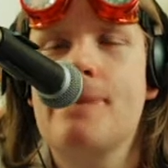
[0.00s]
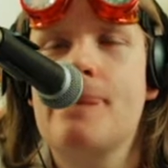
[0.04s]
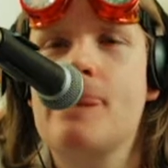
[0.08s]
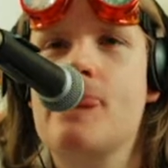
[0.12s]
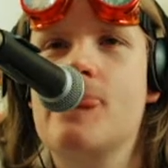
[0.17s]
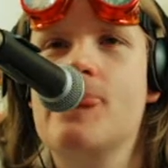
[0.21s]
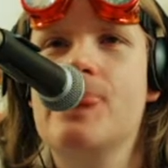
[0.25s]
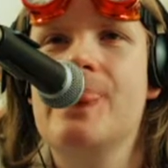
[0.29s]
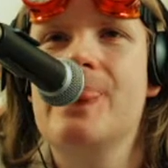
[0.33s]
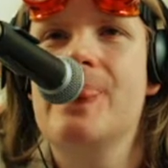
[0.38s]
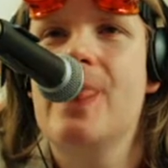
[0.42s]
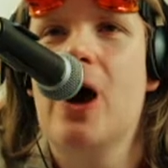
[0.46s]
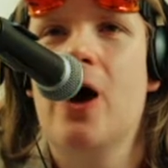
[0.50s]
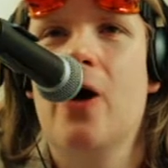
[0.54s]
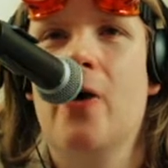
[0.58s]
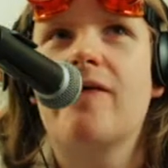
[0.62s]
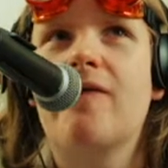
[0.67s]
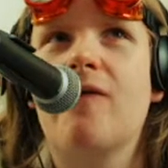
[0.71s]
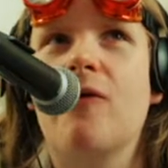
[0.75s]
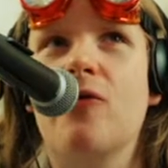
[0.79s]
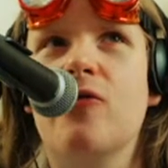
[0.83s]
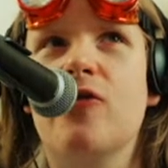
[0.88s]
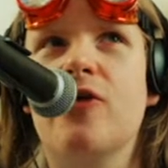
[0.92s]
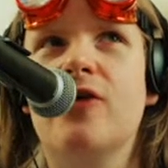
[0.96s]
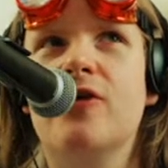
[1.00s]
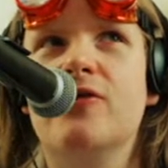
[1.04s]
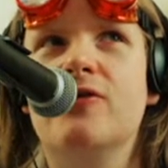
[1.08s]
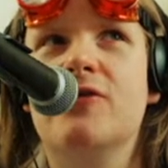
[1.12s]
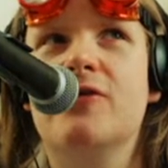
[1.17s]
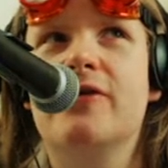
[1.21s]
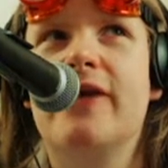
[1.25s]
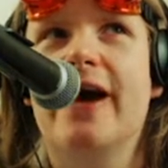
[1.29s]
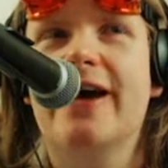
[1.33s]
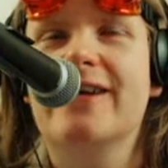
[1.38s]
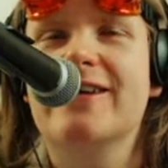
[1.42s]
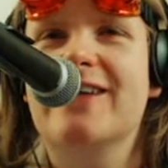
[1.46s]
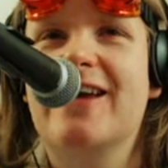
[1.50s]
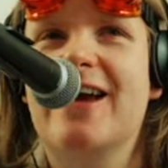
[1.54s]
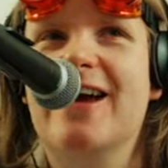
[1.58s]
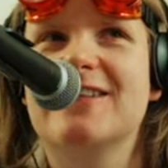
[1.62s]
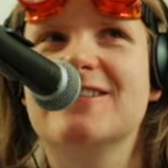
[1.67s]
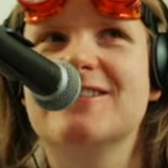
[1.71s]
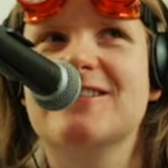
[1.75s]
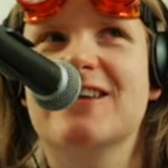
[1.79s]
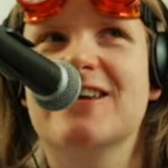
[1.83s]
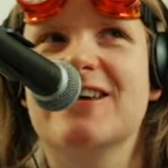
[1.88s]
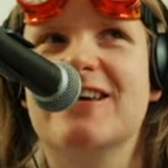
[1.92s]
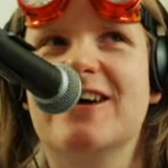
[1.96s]
No. Although you can
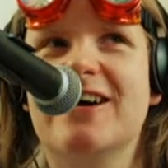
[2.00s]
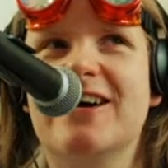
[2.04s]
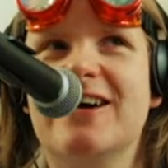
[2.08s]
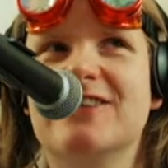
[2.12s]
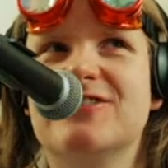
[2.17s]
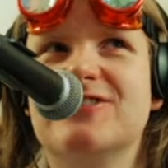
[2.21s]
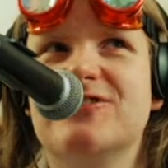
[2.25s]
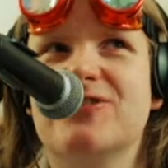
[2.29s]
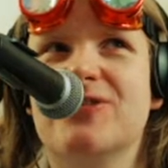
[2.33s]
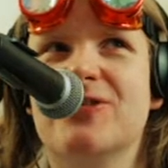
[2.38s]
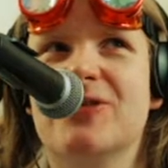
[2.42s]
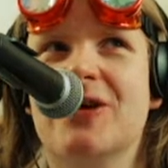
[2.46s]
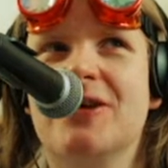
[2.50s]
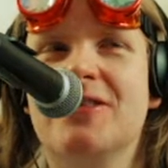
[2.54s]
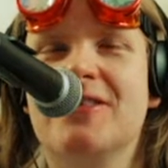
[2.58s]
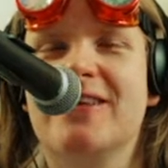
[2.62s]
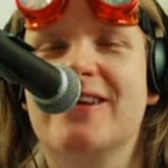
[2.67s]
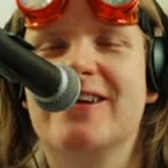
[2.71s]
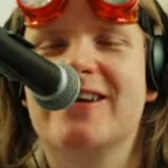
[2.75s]
cancel a card draw, I think.